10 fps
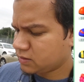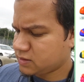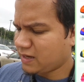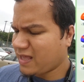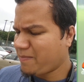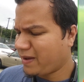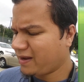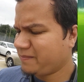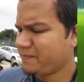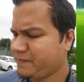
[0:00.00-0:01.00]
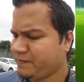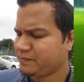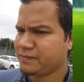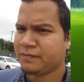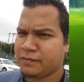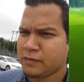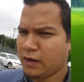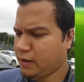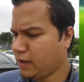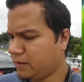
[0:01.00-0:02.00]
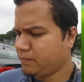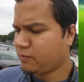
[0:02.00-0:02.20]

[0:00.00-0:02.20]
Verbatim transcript: it's not that bad. Gotta get him.